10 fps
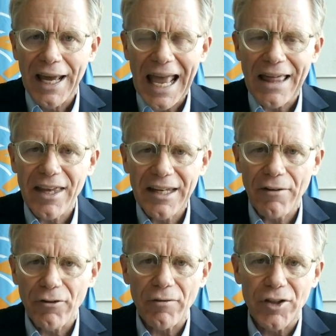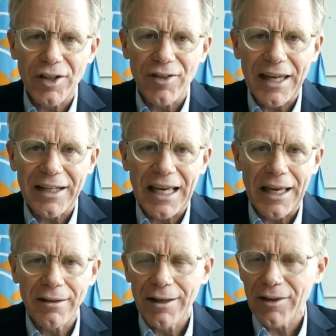And they never ever did that
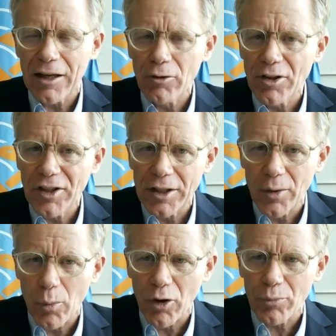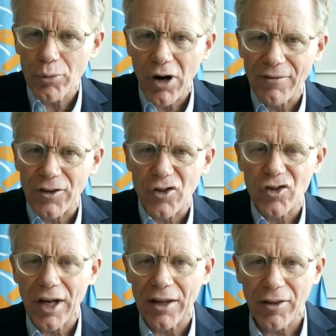again. They only did it in one
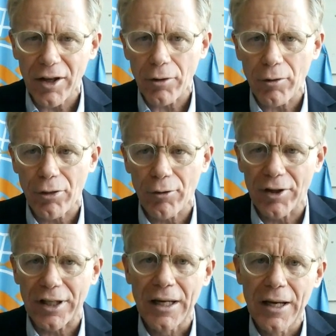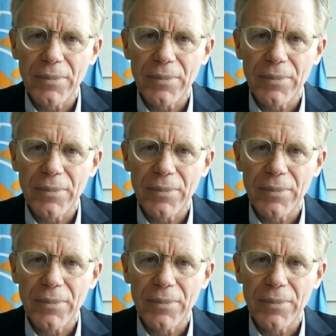province, not in the other 30,